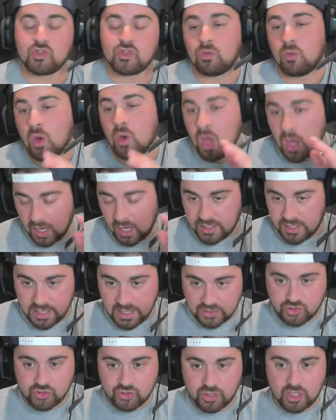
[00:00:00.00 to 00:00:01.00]
So on
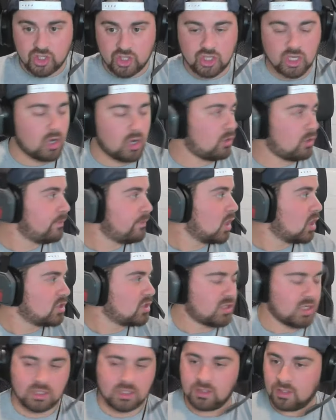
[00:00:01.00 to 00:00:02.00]
yesterday's show,
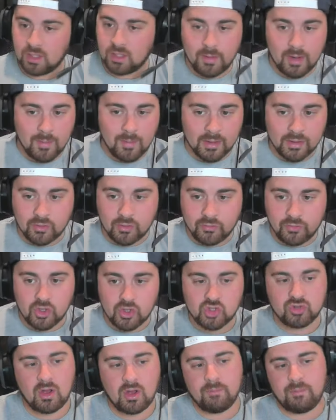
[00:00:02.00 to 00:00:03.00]
talked a little bit about their
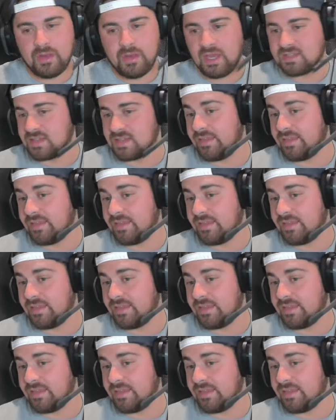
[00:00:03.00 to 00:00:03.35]
first-round picks.